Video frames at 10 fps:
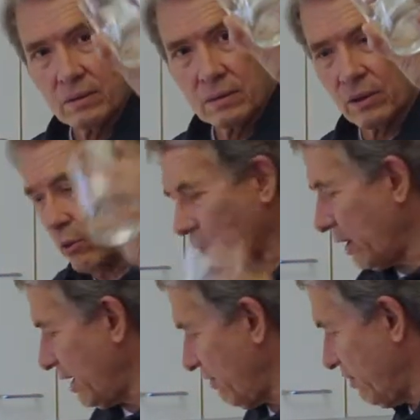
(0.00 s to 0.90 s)
Look what I
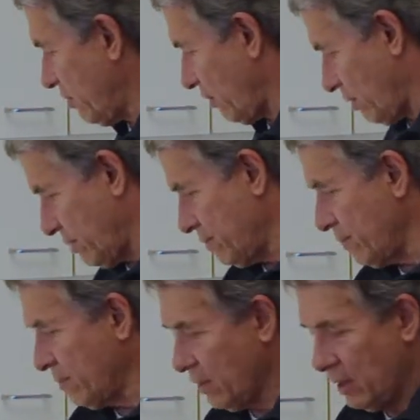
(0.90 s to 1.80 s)
have here.
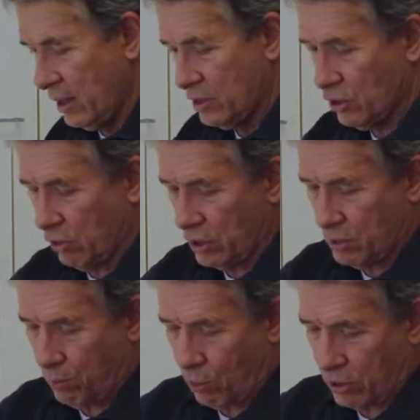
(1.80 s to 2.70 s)
So let's
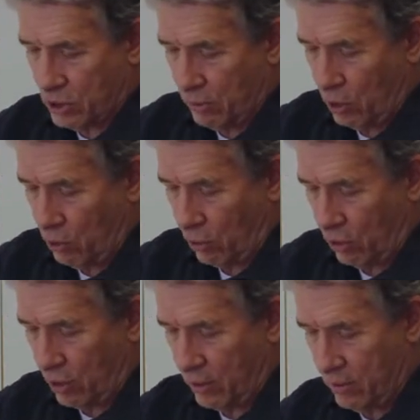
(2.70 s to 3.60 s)
pour some
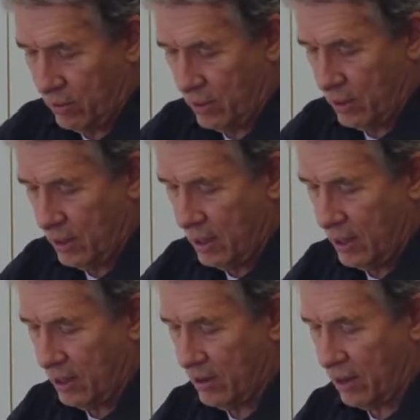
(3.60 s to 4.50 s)
yogurt
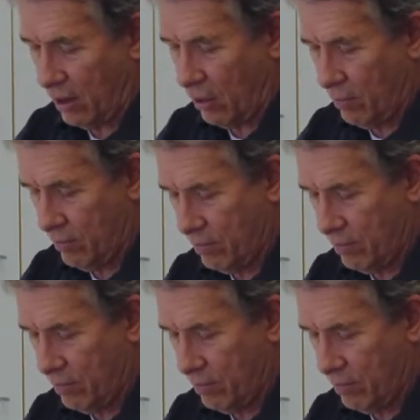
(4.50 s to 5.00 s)
in there.